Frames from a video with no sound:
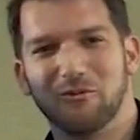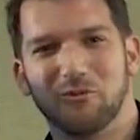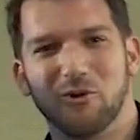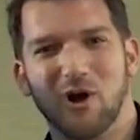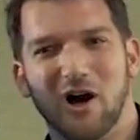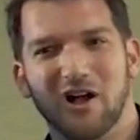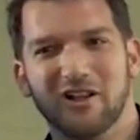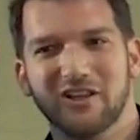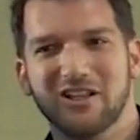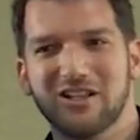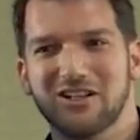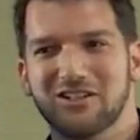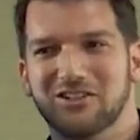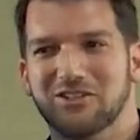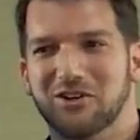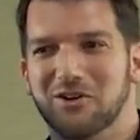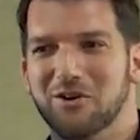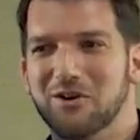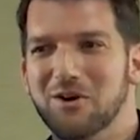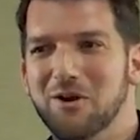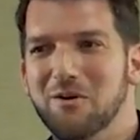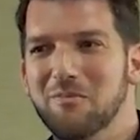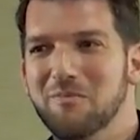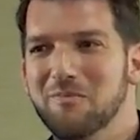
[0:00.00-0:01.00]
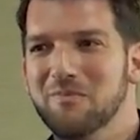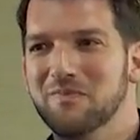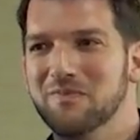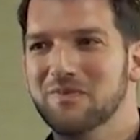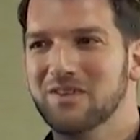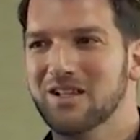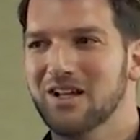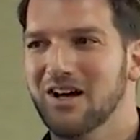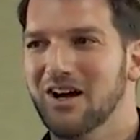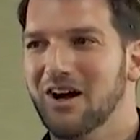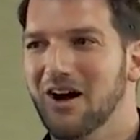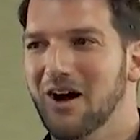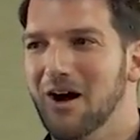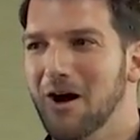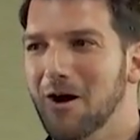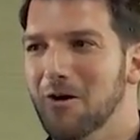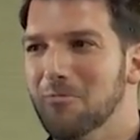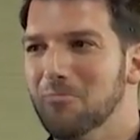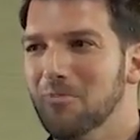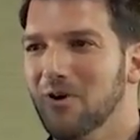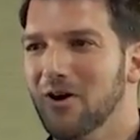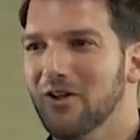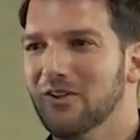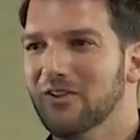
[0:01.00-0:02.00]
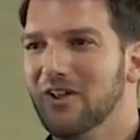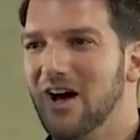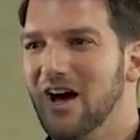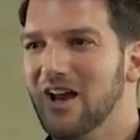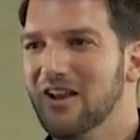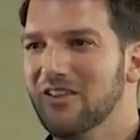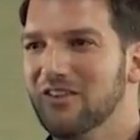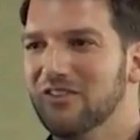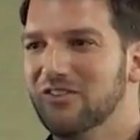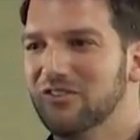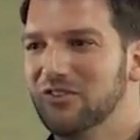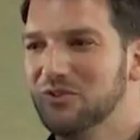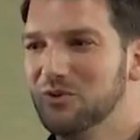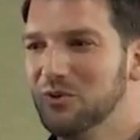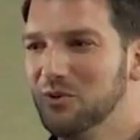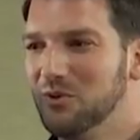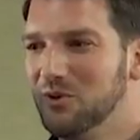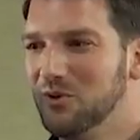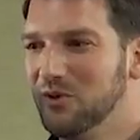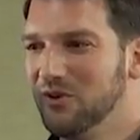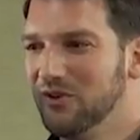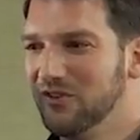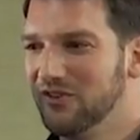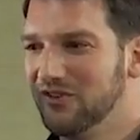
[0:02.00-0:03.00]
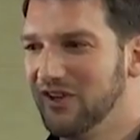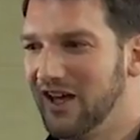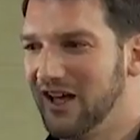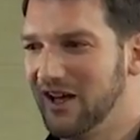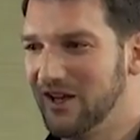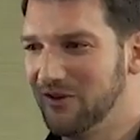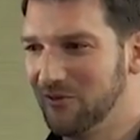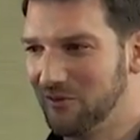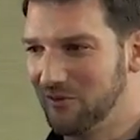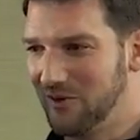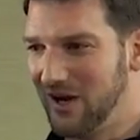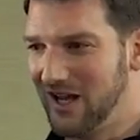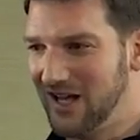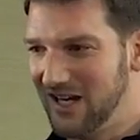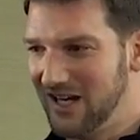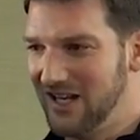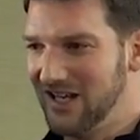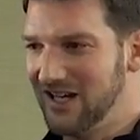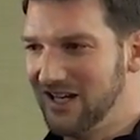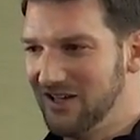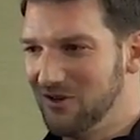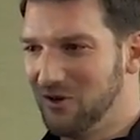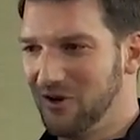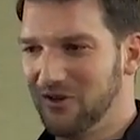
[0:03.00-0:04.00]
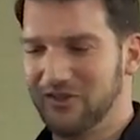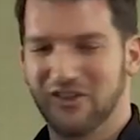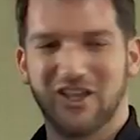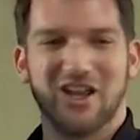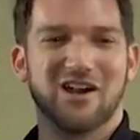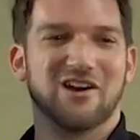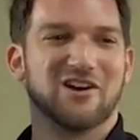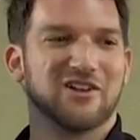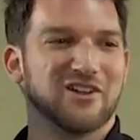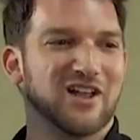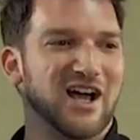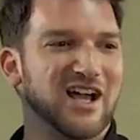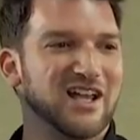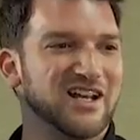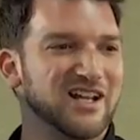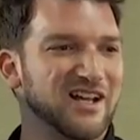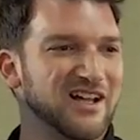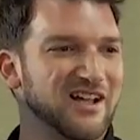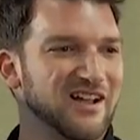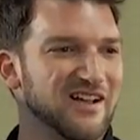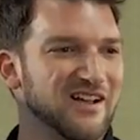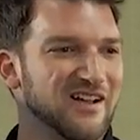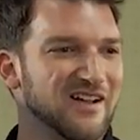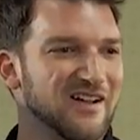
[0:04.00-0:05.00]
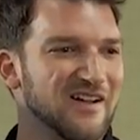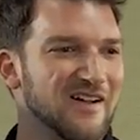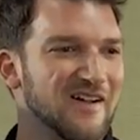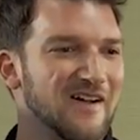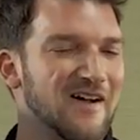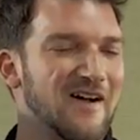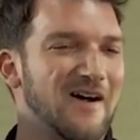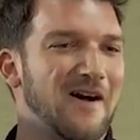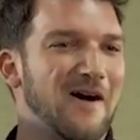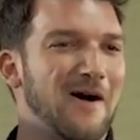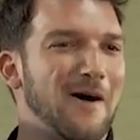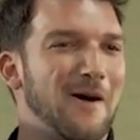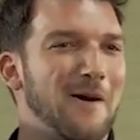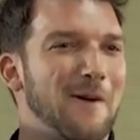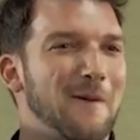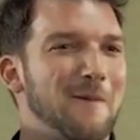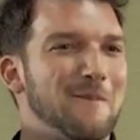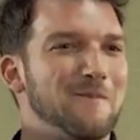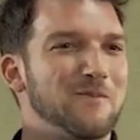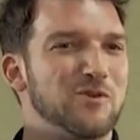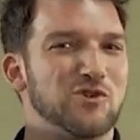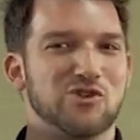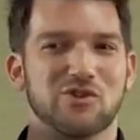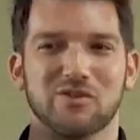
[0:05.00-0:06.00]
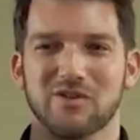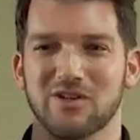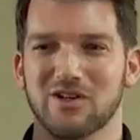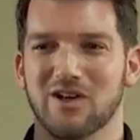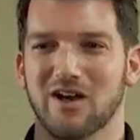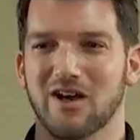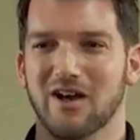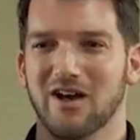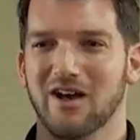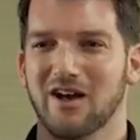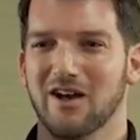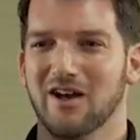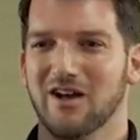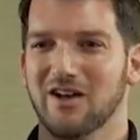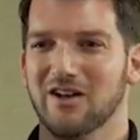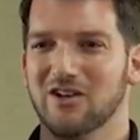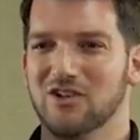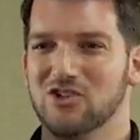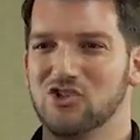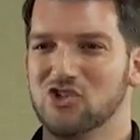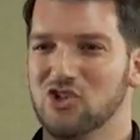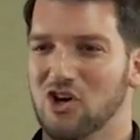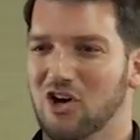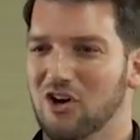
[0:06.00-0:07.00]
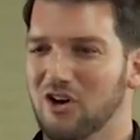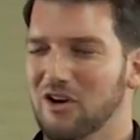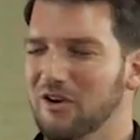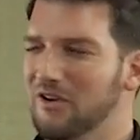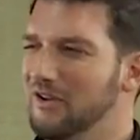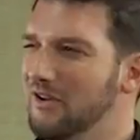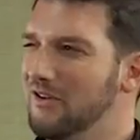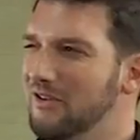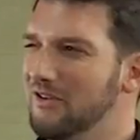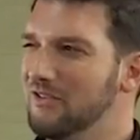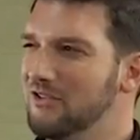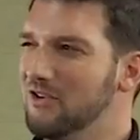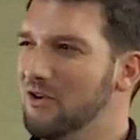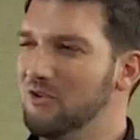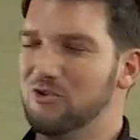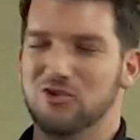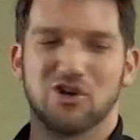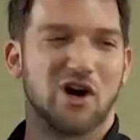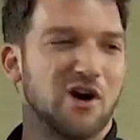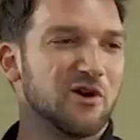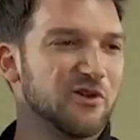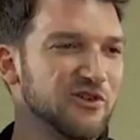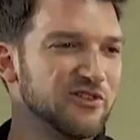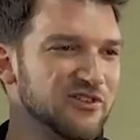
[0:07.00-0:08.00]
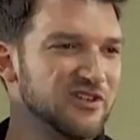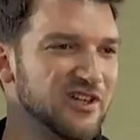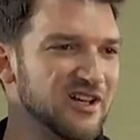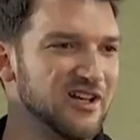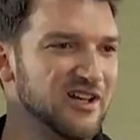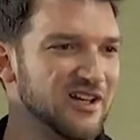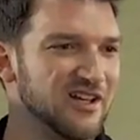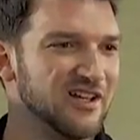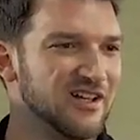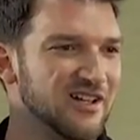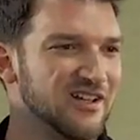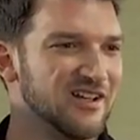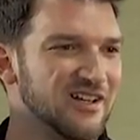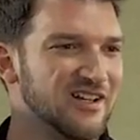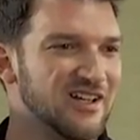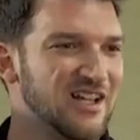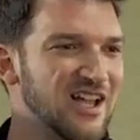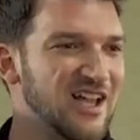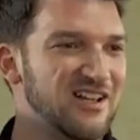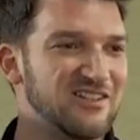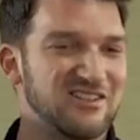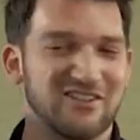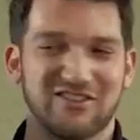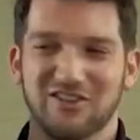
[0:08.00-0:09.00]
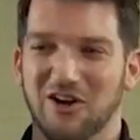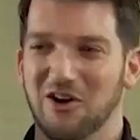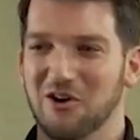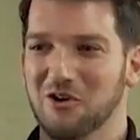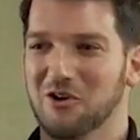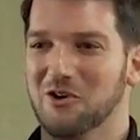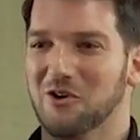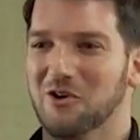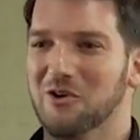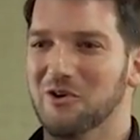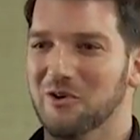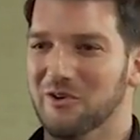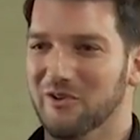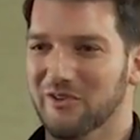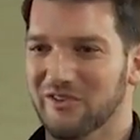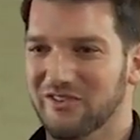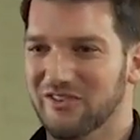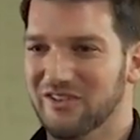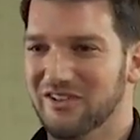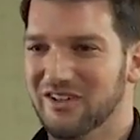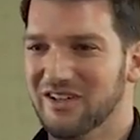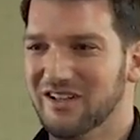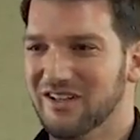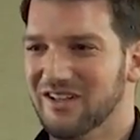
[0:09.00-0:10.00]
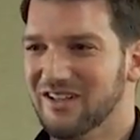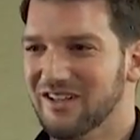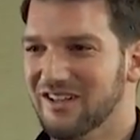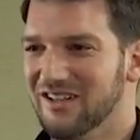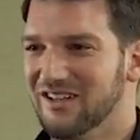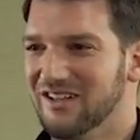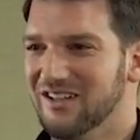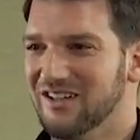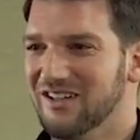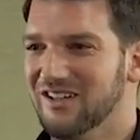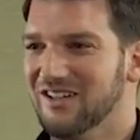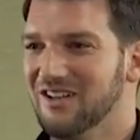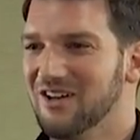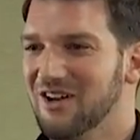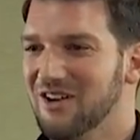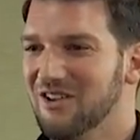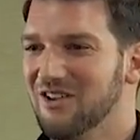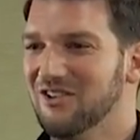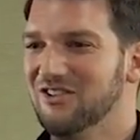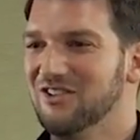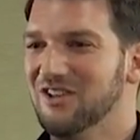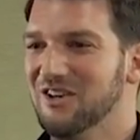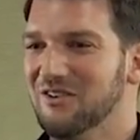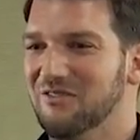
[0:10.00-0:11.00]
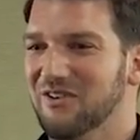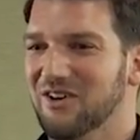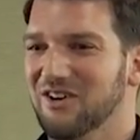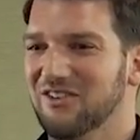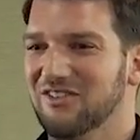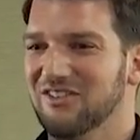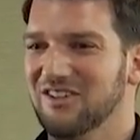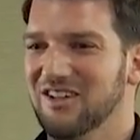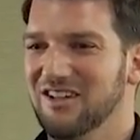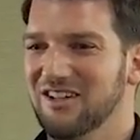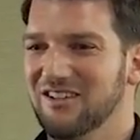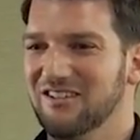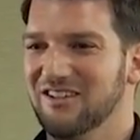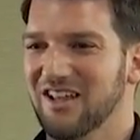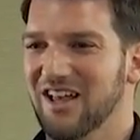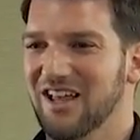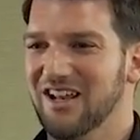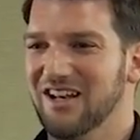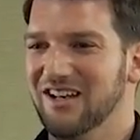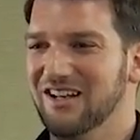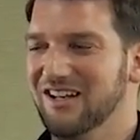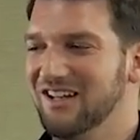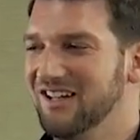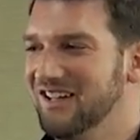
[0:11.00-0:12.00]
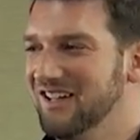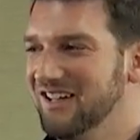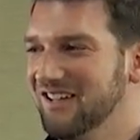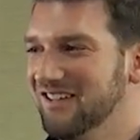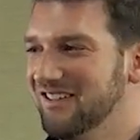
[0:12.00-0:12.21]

Raleigh-Durham, um, a lot of the schools, like right in North Carolina, um, uh, Char uh, no Charleston, it's just all girls. You go to those universities and